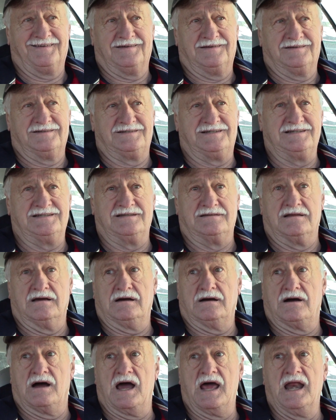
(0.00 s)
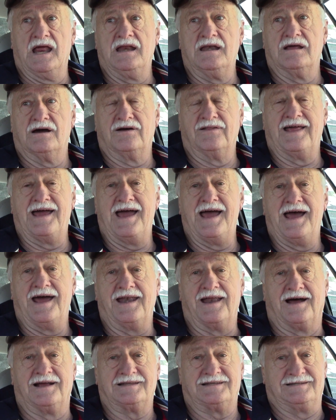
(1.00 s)
She said, no, I didn't know that.
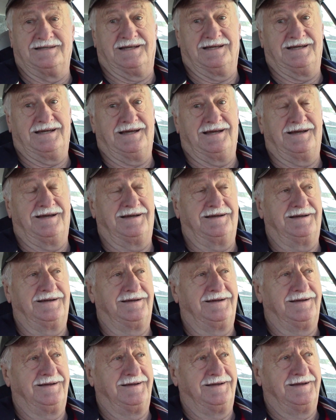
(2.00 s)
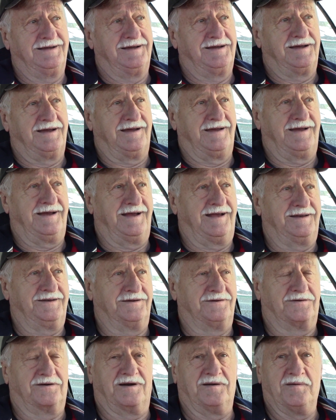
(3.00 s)
I said, yeah.
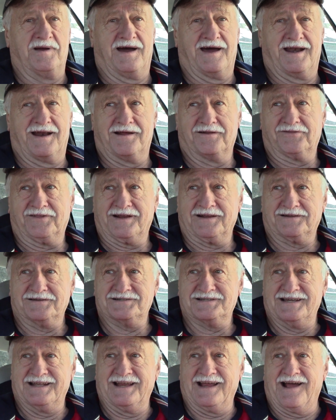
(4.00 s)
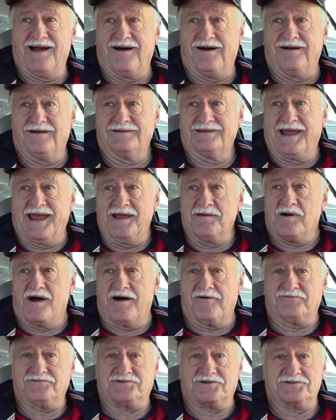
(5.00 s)
Don't worry about it. I don't think there's any game
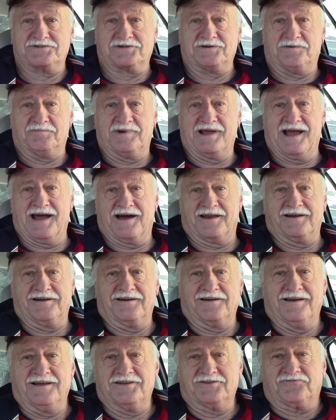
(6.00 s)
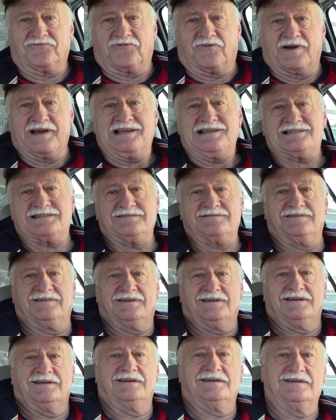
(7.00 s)
officers going to be out here in this freezing,
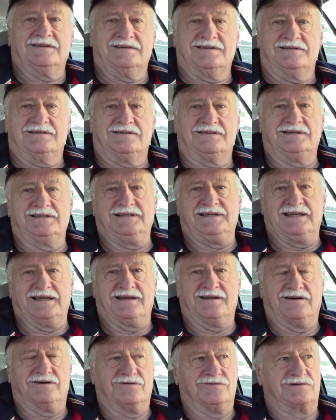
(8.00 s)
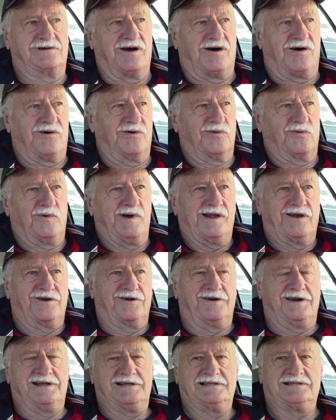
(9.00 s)
cold
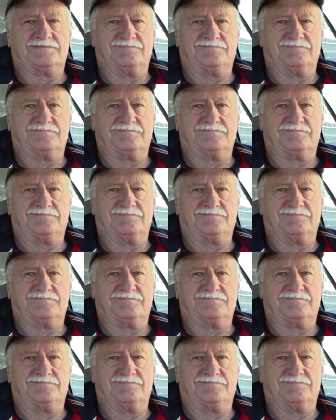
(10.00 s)
wilderness.